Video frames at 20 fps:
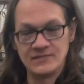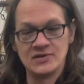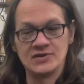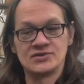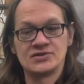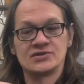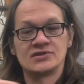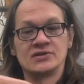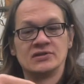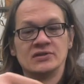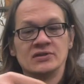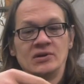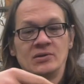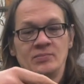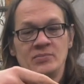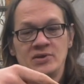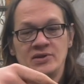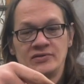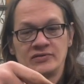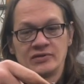it's just a little
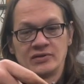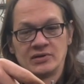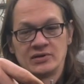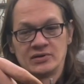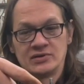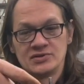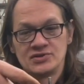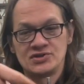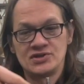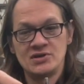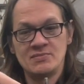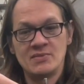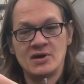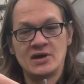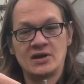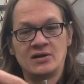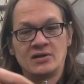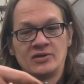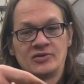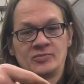piece of sheet
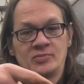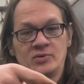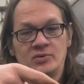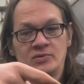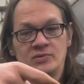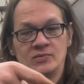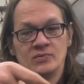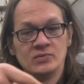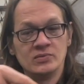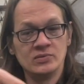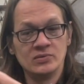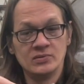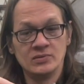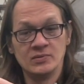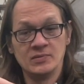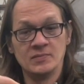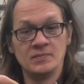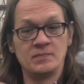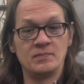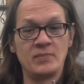metal. It's been
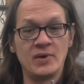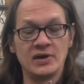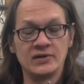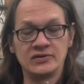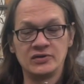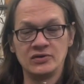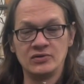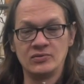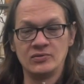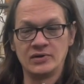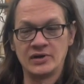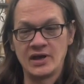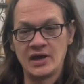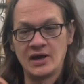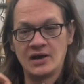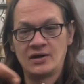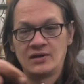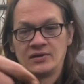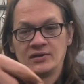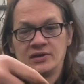bent into an
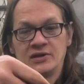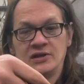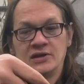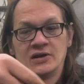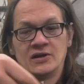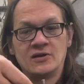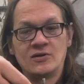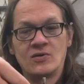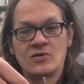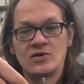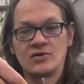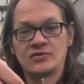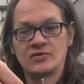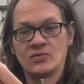L here in order to